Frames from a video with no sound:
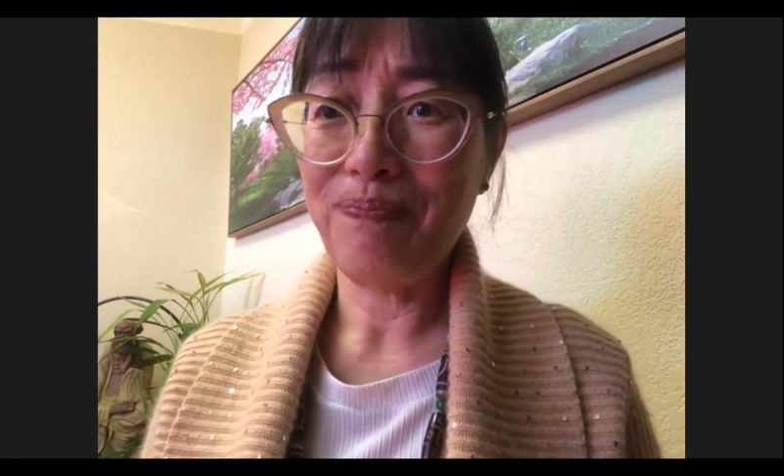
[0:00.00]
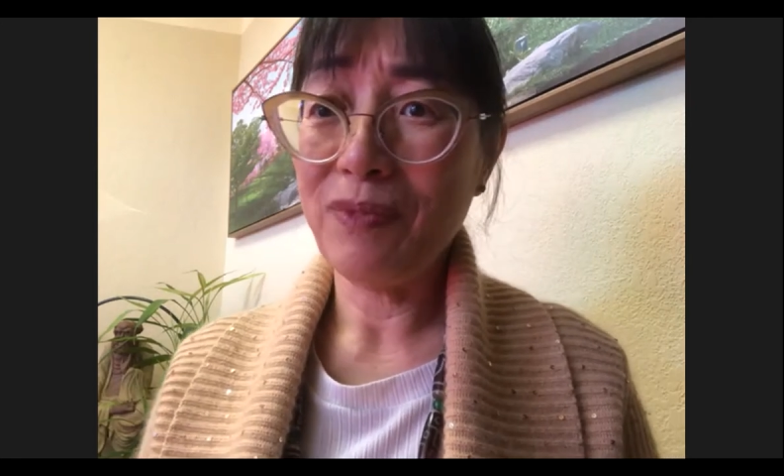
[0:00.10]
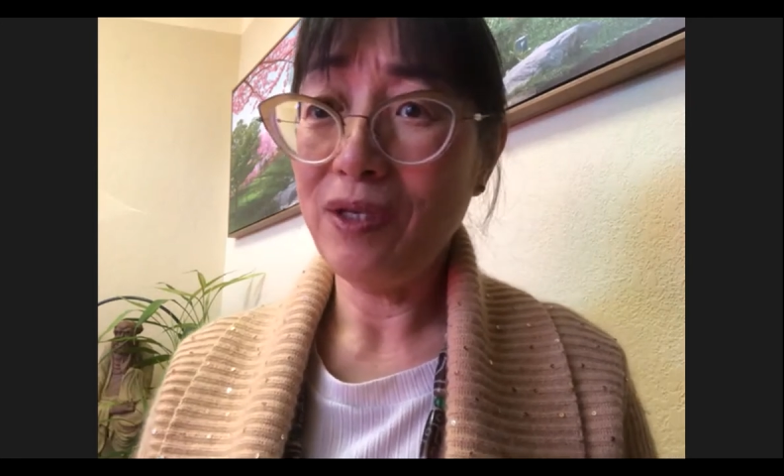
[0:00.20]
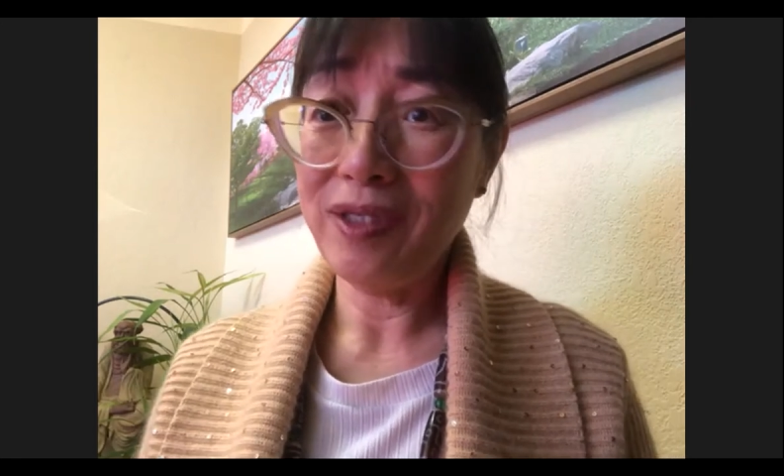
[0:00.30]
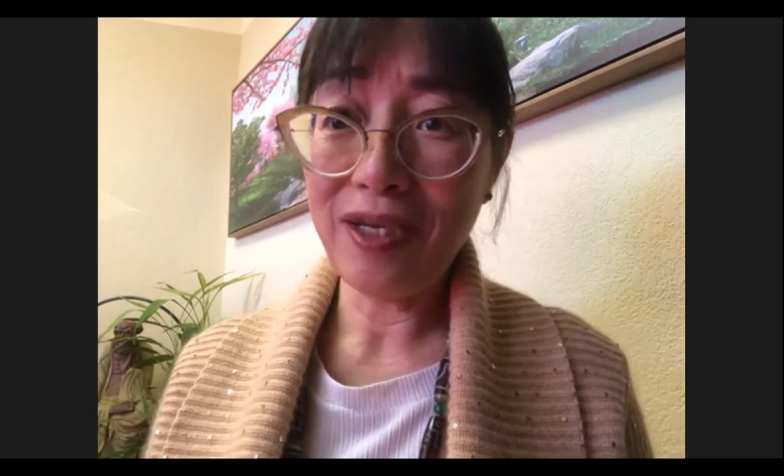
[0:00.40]

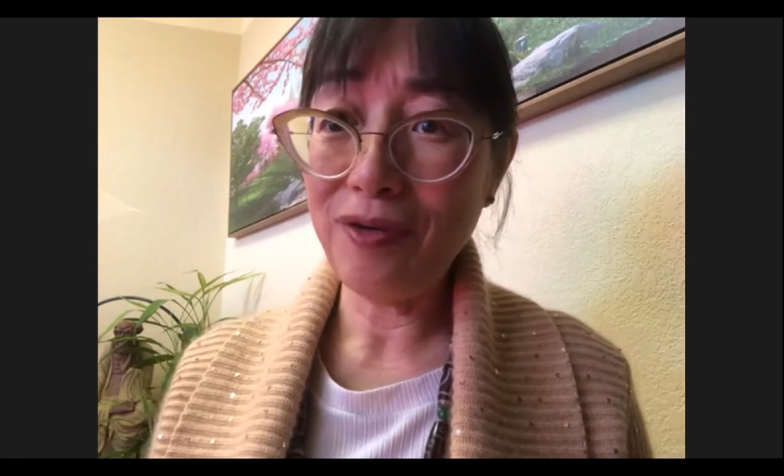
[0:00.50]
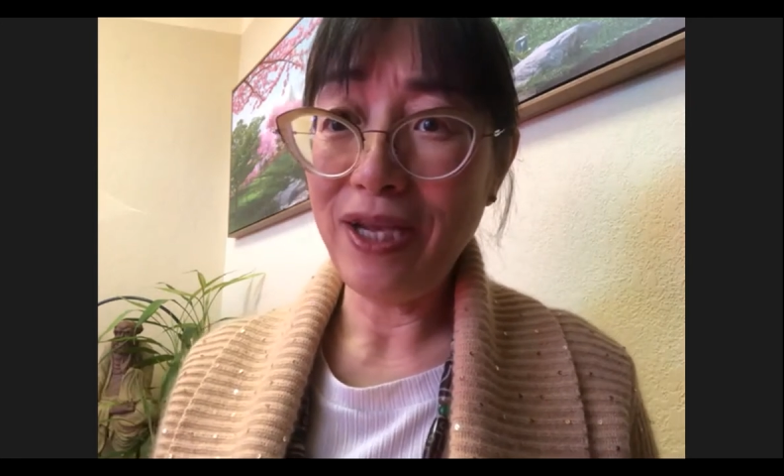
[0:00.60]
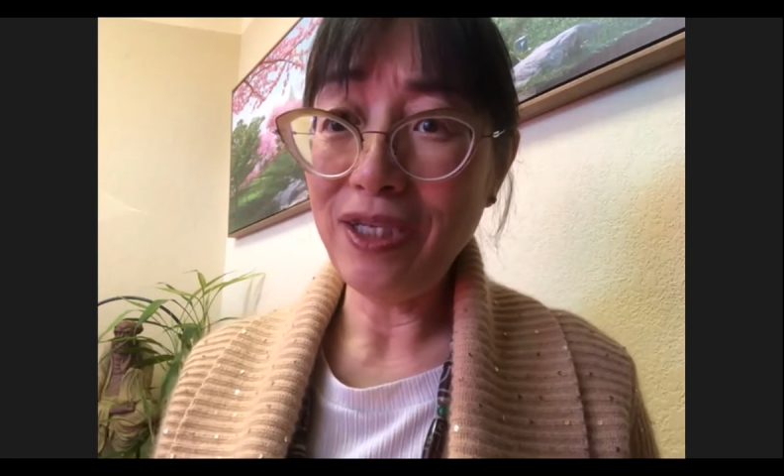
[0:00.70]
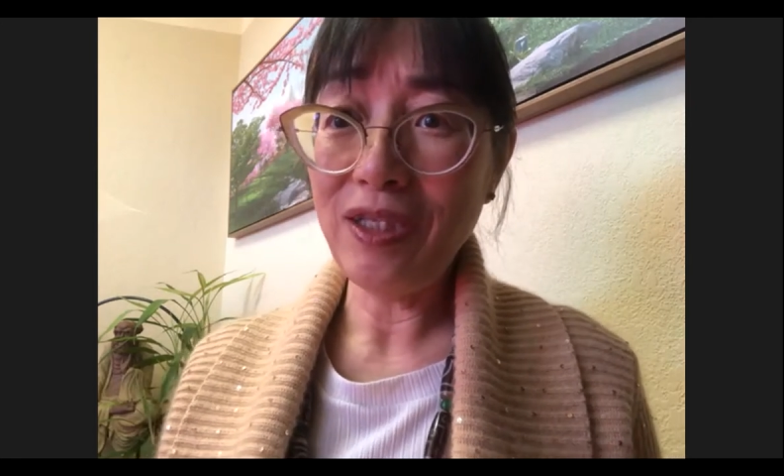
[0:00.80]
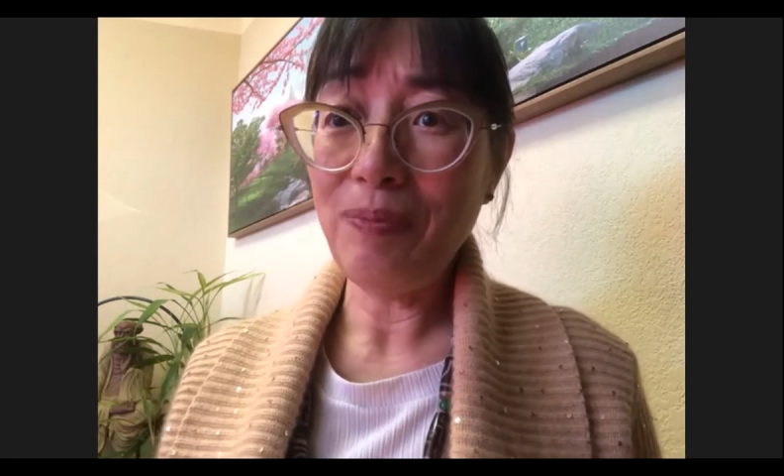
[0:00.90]
The
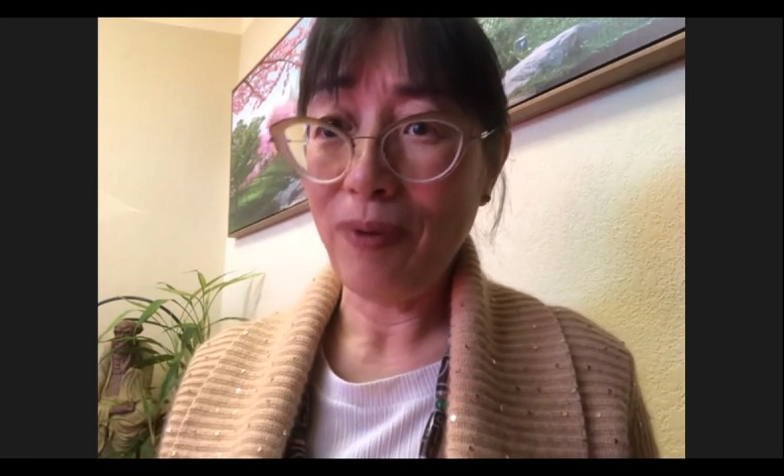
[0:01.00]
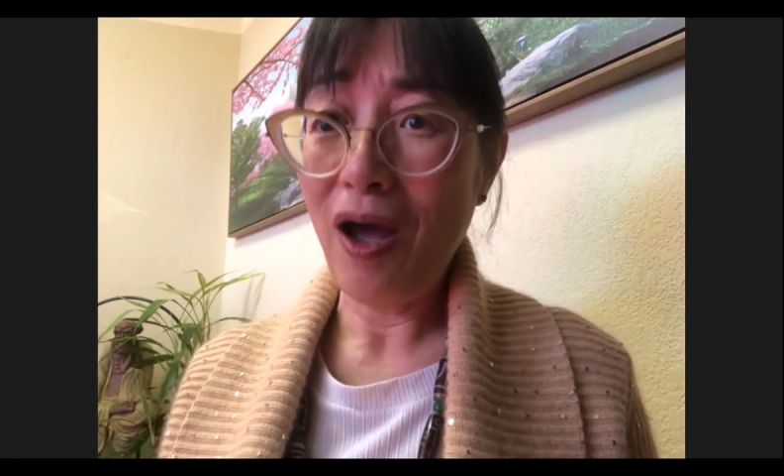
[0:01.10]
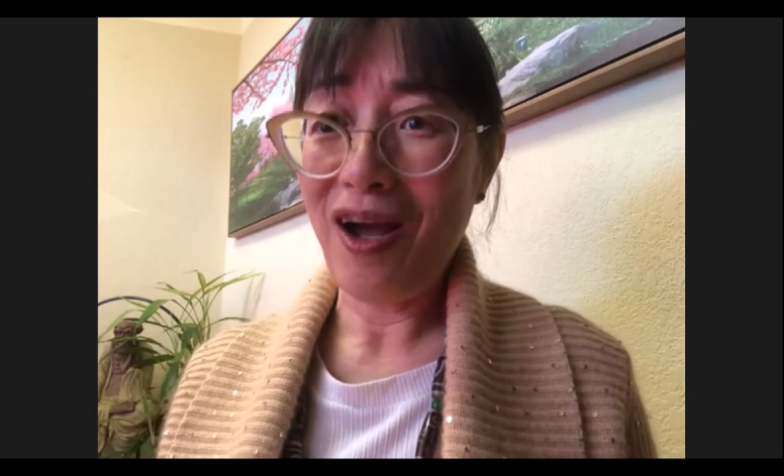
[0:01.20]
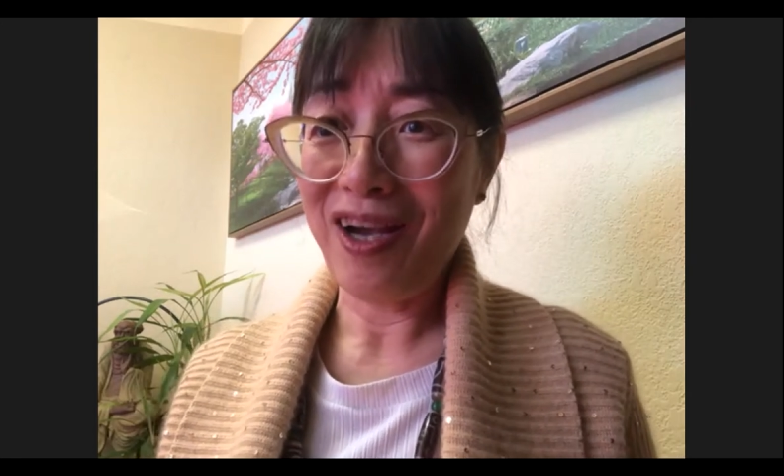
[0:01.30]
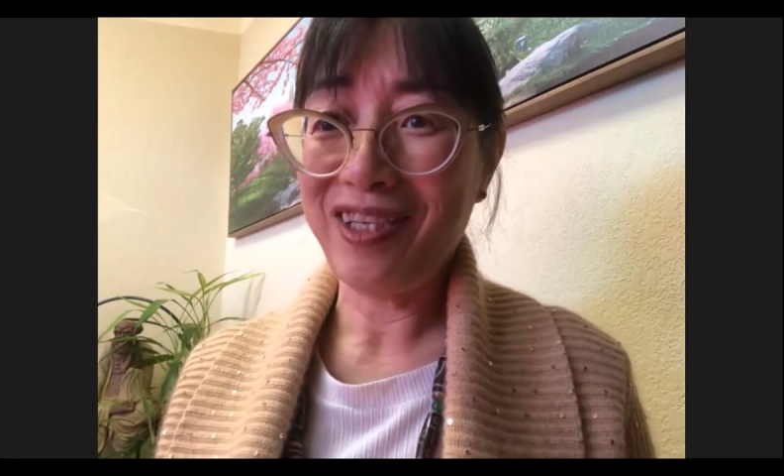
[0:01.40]
circulation is
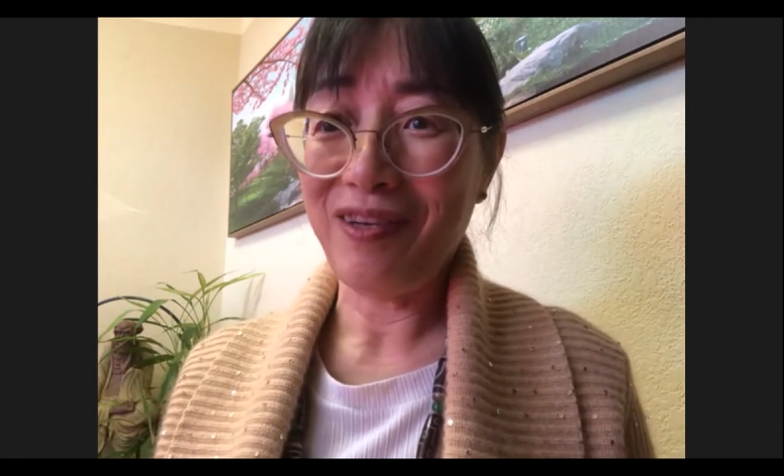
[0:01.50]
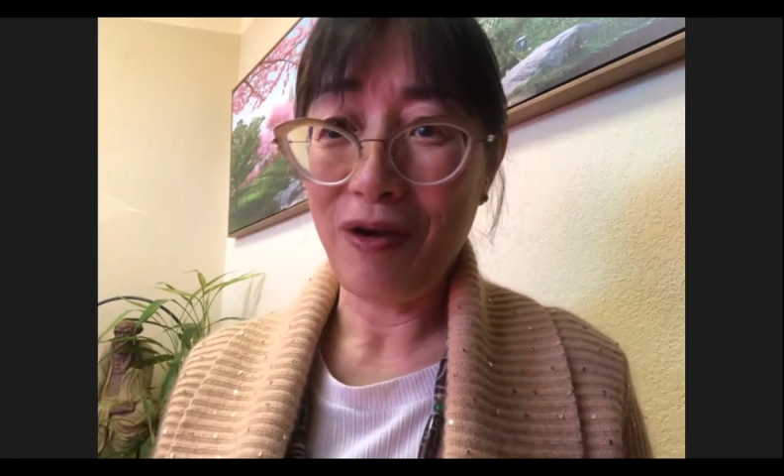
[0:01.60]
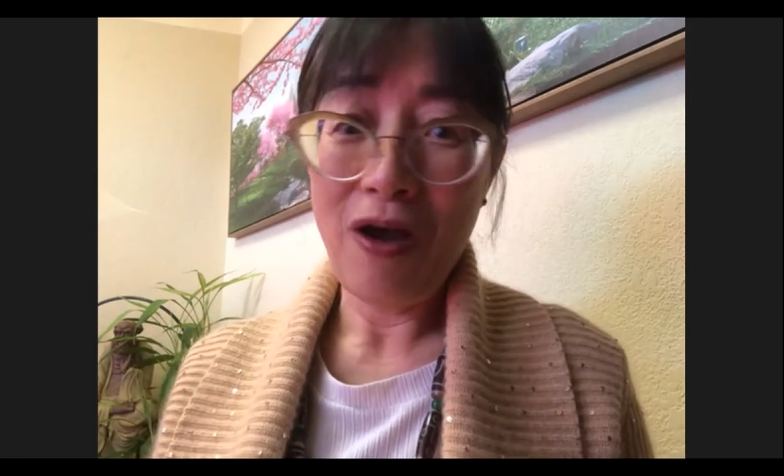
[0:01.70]
blocked.